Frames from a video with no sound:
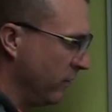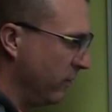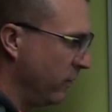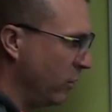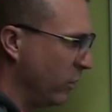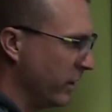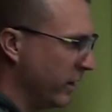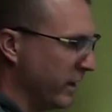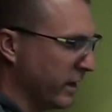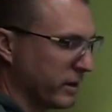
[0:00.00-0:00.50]

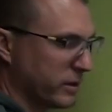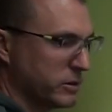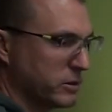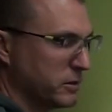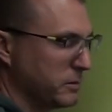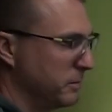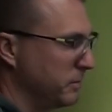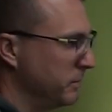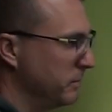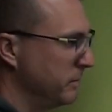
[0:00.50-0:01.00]
4x.
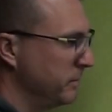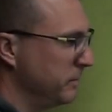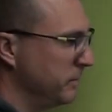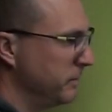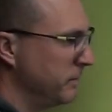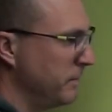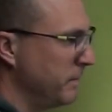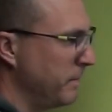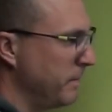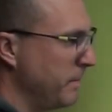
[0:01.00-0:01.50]

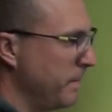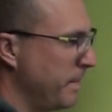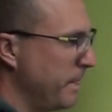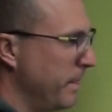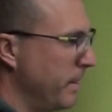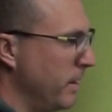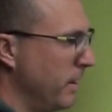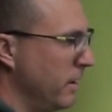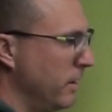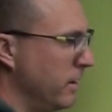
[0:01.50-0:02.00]

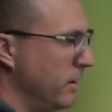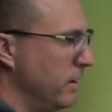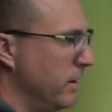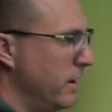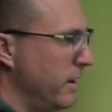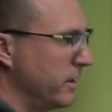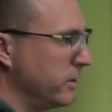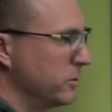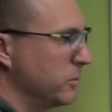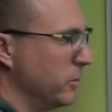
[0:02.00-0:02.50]

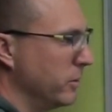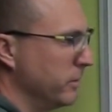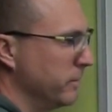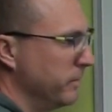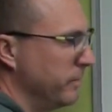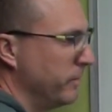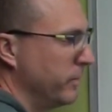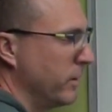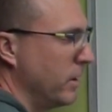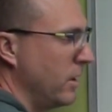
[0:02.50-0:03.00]
Next one.
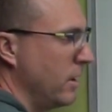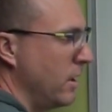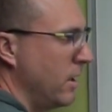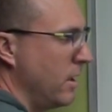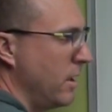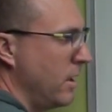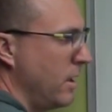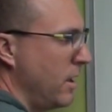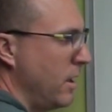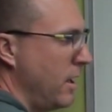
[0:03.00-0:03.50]

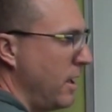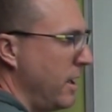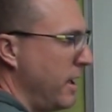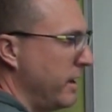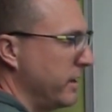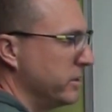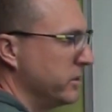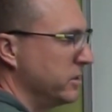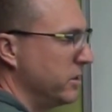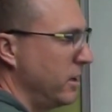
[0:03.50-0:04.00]

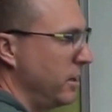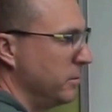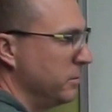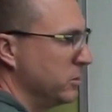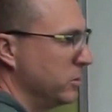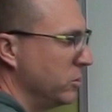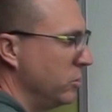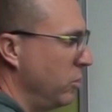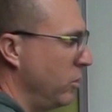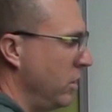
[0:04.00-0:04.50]
X
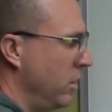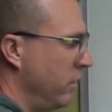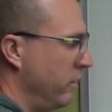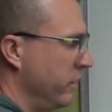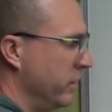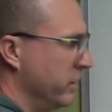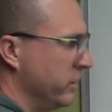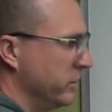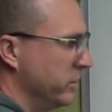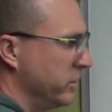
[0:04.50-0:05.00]
times 12
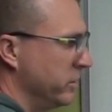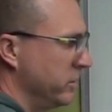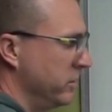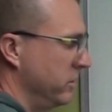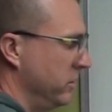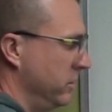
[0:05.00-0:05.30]
is